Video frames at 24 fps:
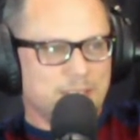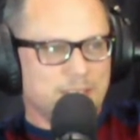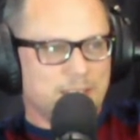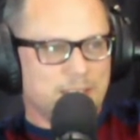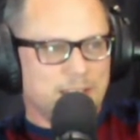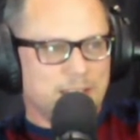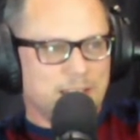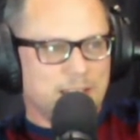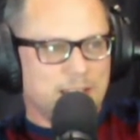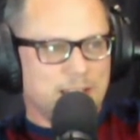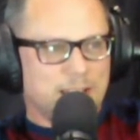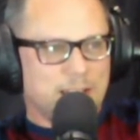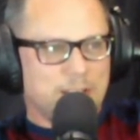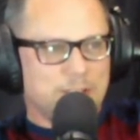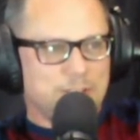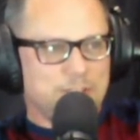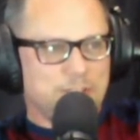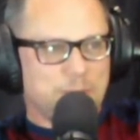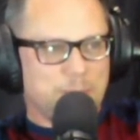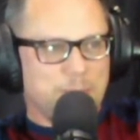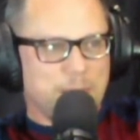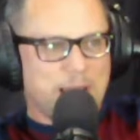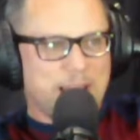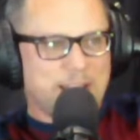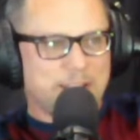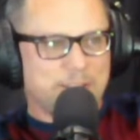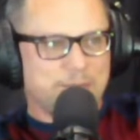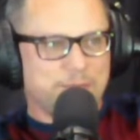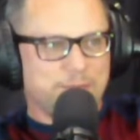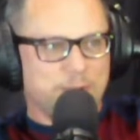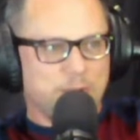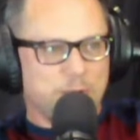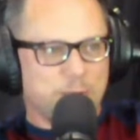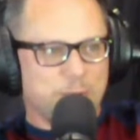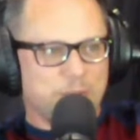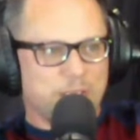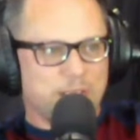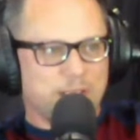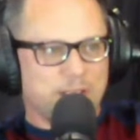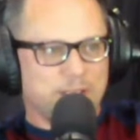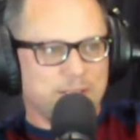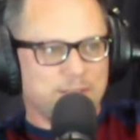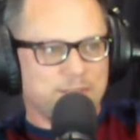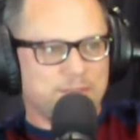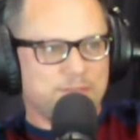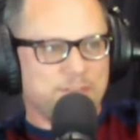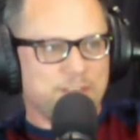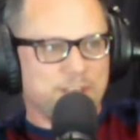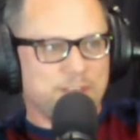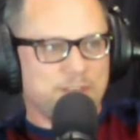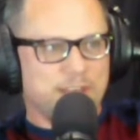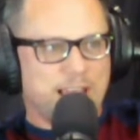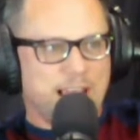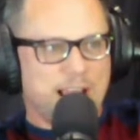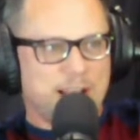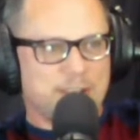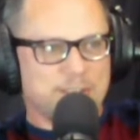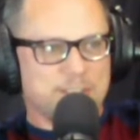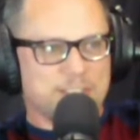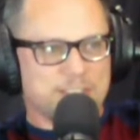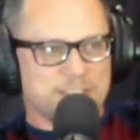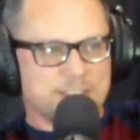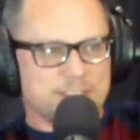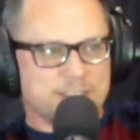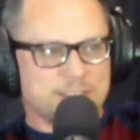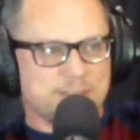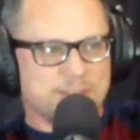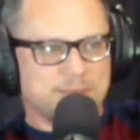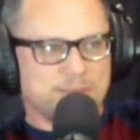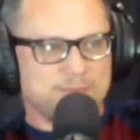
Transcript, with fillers: Domatophobia, fear of houses.